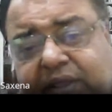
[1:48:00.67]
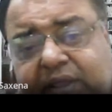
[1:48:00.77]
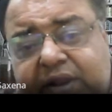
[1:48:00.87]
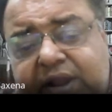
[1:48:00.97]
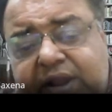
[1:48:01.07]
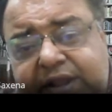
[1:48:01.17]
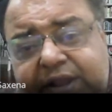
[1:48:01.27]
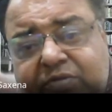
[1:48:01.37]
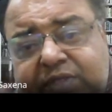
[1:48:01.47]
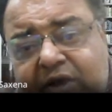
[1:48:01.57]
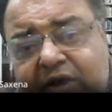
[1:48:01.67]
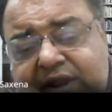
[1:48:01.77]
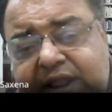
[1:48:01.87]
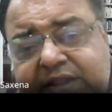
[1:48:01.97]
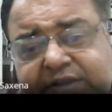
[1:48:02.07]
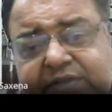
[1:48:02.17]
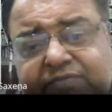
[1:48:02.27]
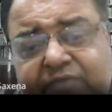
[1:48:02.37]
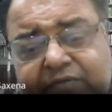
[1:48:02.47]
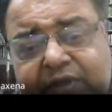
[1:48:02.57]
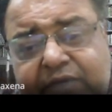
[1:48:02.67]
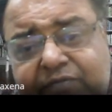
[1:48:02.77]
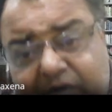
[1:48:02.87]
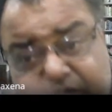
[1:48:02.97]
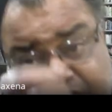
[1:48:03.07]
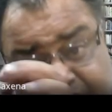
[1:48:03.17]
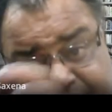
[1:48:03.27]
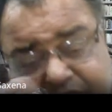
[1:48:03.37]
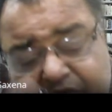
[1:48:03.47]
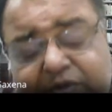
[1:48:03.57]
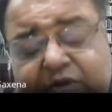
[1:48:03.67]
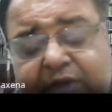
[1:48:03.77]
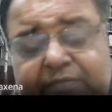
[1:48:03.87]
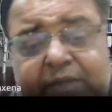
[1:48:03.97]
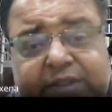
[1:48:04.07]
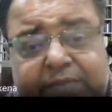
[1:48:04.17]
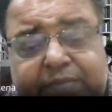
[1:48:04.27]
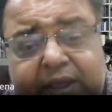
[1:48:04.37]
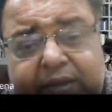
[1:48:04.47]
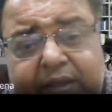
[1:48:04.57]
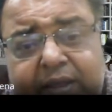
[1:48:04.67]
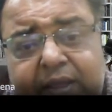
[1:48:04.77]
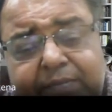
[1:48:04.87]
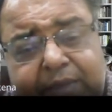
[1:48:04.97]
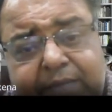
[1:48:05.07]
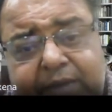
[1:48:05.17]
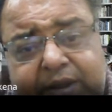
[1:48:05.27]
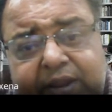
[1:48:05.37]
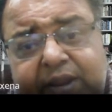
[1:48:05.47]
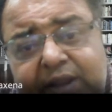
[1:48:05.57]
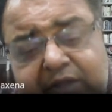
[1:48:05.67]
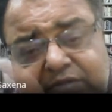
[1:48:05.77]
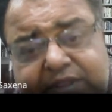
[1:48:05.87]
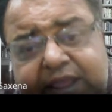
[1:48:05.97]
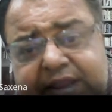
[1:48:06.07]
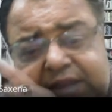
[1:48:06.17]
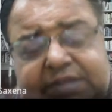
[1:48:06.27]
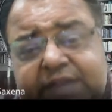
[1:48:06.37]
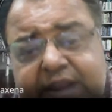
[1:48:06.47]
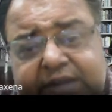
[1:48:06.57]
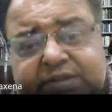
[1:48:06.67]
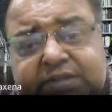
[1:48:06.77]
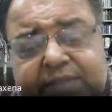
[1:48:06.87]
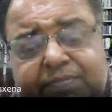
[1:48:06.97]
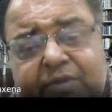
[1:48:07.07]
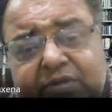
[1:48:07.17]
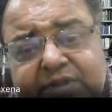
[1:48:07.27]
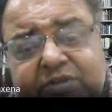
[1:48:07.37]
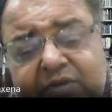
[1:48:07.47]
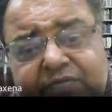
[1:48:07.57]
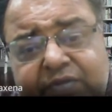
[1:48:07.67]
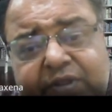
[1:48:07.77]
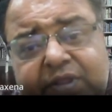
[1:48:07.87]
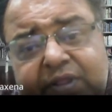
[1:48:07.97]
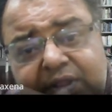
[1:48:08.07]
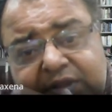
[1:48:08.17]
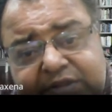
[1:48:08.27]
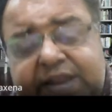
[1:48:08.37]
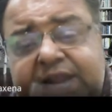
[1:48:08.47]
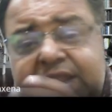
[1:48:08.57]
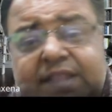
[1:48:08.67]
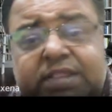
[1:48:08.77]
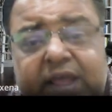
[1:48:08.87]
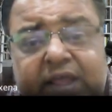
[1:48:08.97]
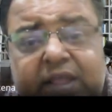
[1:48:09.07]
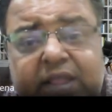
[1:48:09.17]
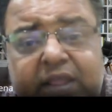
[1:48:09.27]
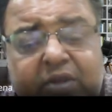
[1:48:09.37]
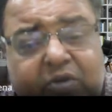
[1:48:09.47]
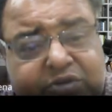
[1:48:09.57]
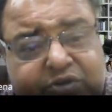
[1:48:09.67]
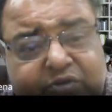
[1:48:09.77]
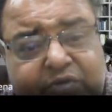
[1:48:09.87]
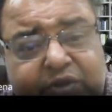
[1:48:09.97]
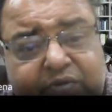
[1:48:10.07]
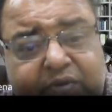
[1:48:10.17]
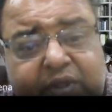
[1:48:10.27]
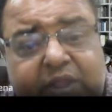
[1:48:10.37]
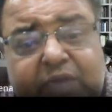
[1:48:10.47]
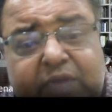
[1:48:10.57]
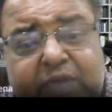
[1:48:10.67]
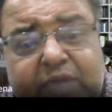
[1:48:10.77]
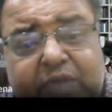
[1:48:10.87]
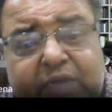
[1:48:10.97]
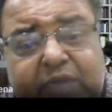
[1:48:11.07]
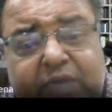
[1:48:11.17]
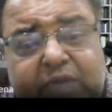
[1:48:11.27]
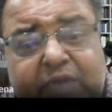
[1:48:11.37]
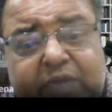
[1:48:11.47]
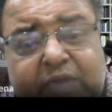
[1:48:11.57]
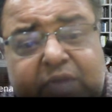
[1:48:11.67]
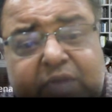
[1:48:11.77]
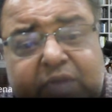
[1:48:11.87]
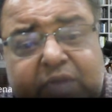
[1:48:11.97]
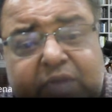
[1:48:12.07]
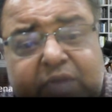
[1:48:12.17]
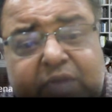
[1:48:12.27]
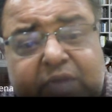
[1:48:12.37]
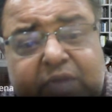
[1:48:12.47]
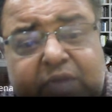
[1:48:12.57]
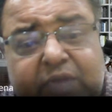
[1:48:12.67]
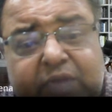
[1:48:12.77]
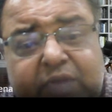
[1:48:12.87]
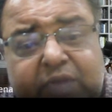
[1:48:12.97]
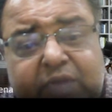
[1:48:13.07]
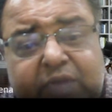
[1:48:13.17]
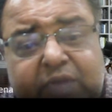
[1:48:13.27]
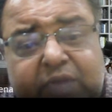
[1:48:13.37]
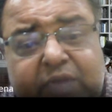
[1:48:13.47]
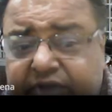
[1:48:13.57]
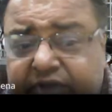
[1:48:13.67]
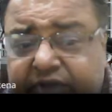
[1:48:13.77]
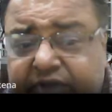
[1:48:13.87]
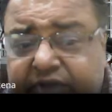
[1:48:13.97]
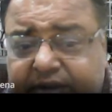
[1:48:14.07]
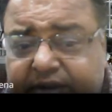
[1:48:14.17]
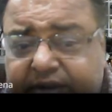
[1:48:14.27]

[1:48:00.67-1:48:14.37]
related to the organization from where for to which whom you have made the payment. Now they initiate the process of sending the goods to you. So everything is recorded in three parts: